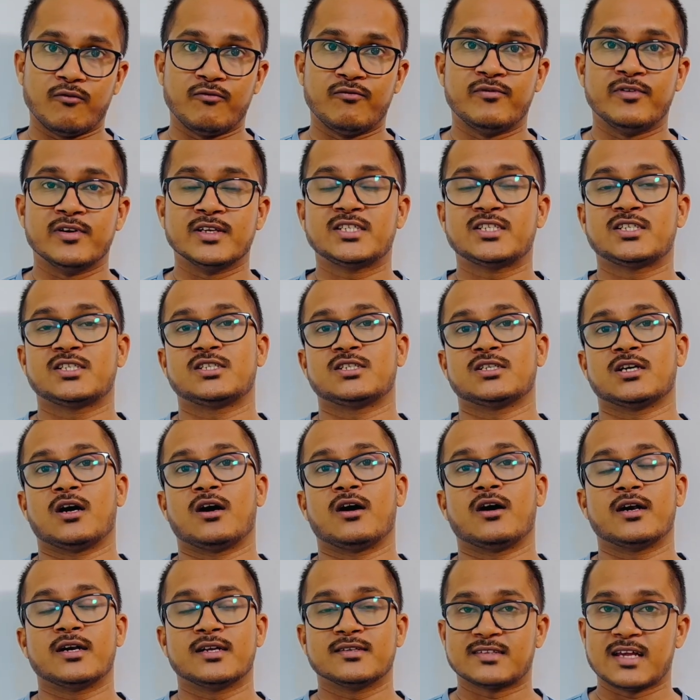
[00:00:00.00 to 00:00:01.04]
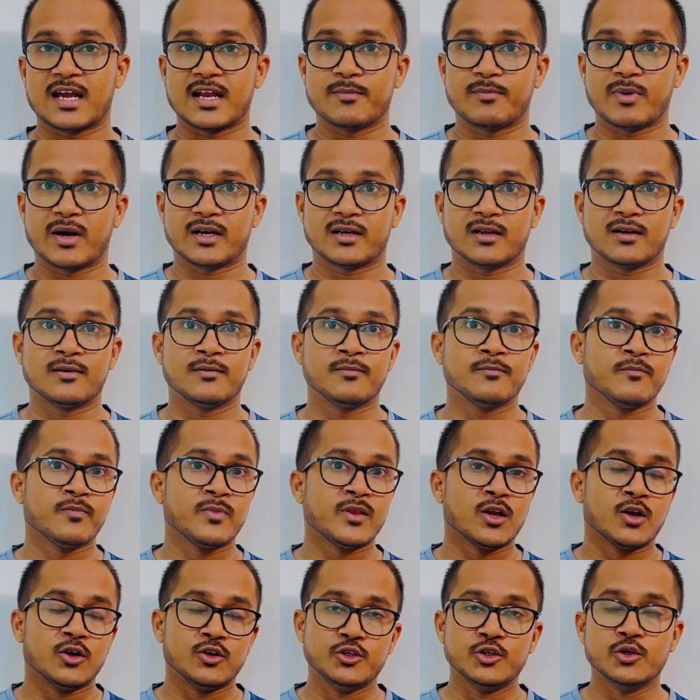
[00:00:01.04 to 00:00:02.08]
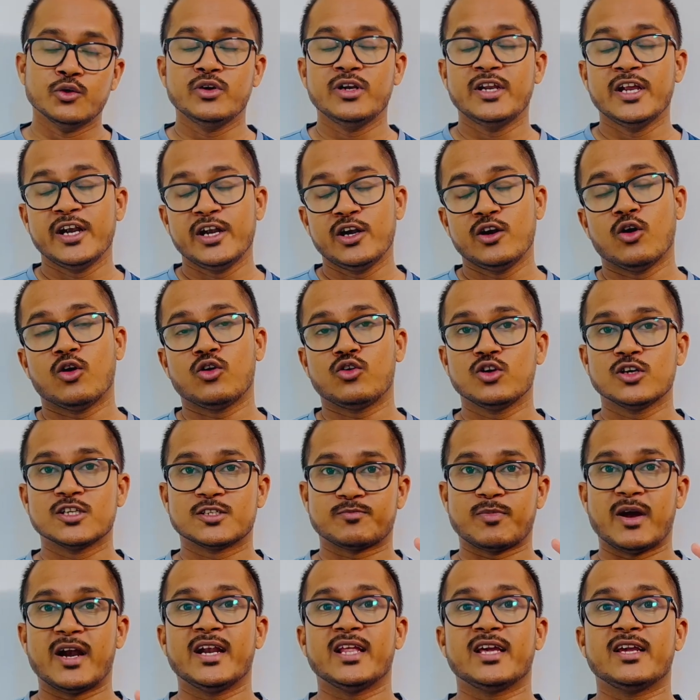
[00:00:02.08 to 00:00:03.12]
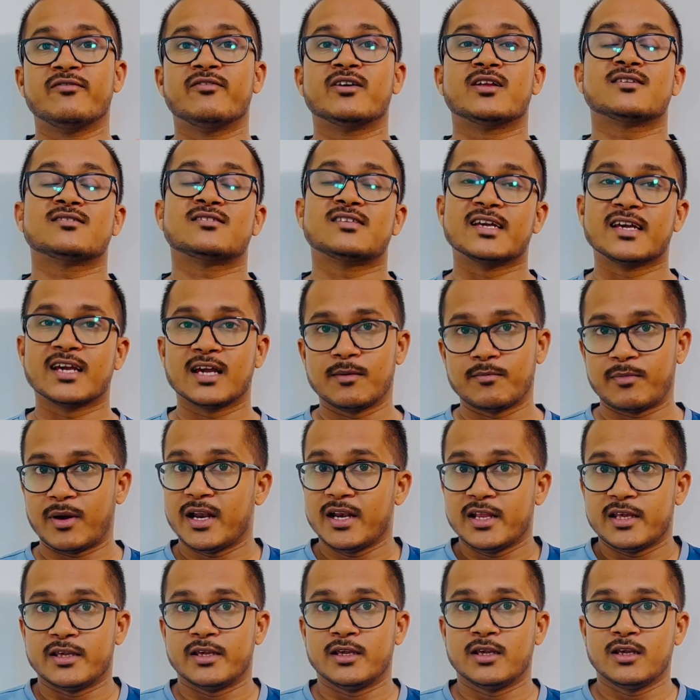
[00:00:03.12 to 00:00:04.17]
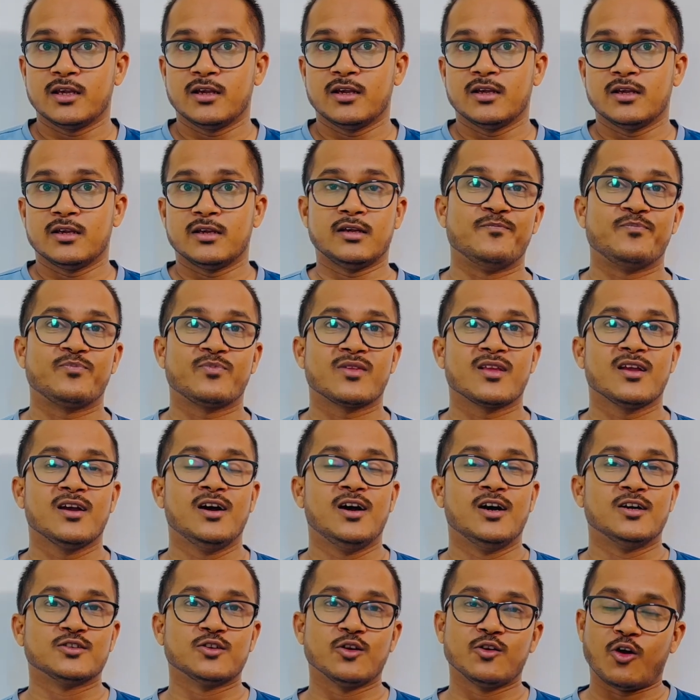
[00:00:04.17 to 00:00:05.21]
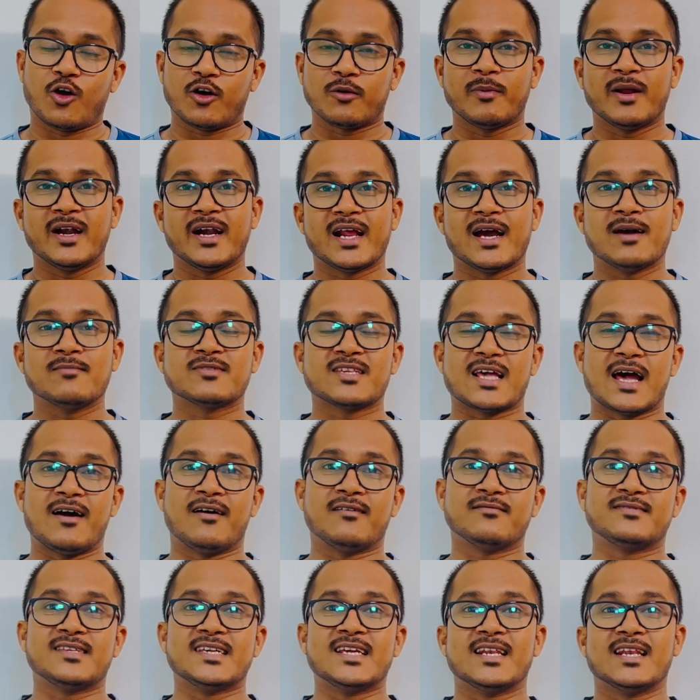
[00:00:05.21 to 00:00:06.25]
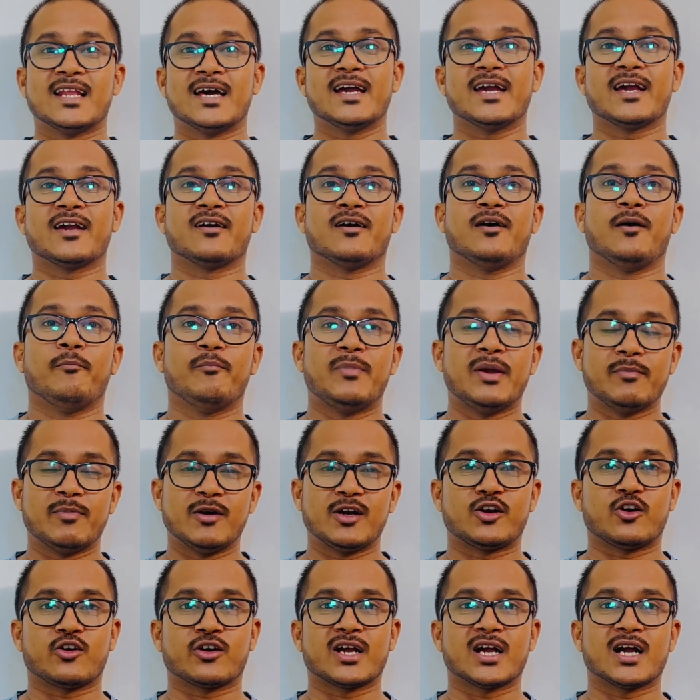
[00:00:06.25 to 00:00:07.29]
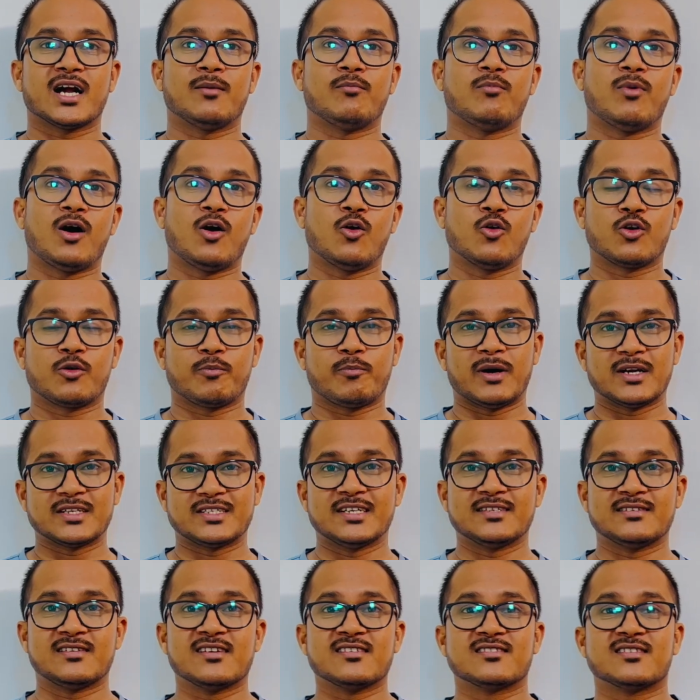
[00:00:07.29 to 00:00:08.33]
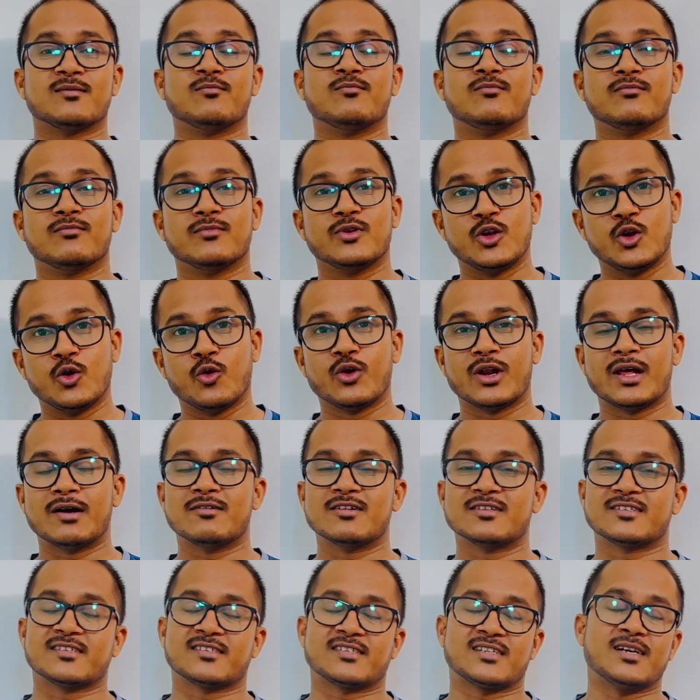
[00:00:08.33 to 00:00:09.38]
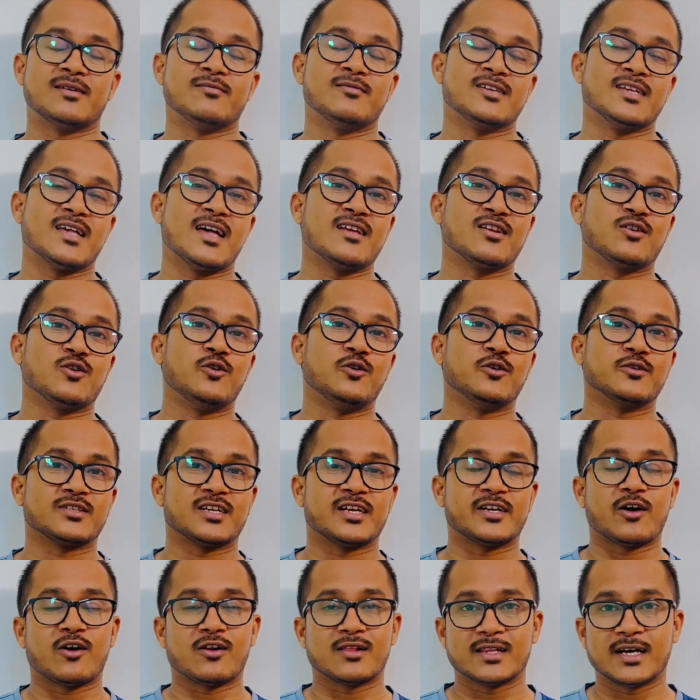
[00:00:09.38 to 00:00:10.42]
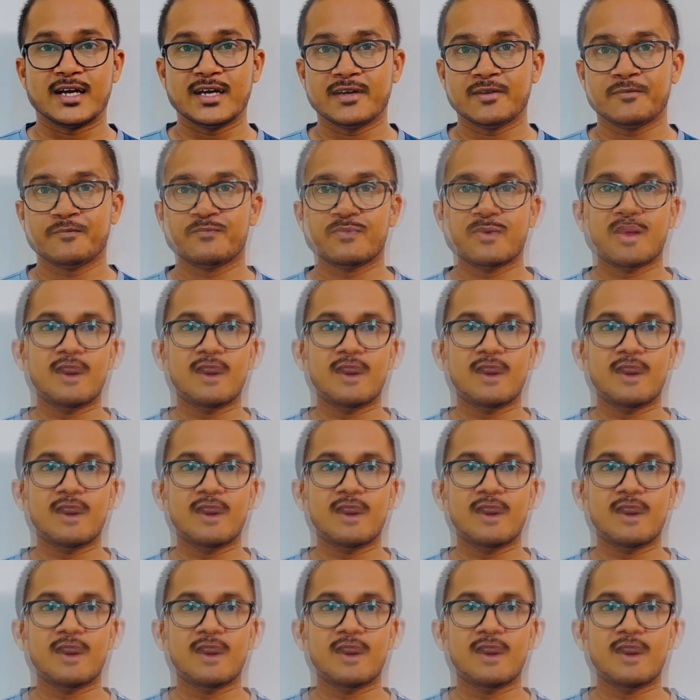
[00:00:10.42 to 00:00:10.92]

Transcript: which design pattern, you need not to spend even a single penny. So lot many times I have seen like people talking about purchasing some low level system design course and all that,